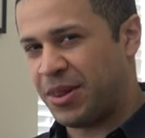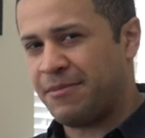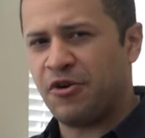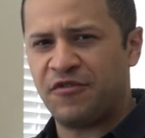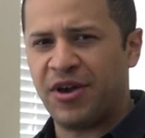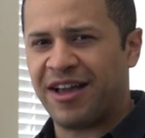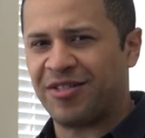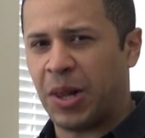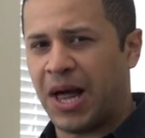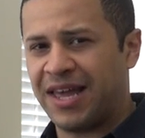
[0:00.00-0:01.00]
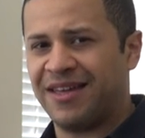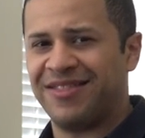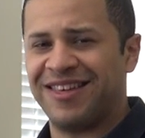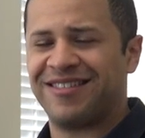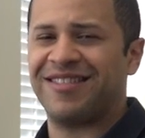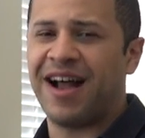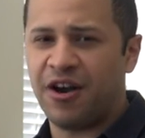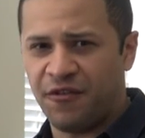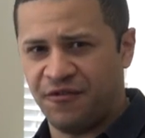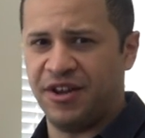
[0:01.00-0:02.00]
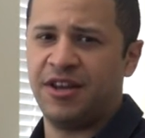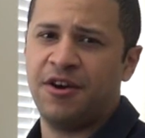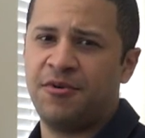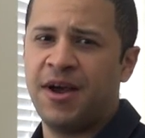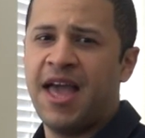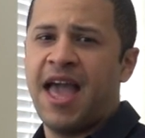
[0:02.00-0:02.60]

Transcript: Let me know if you guys like this style video,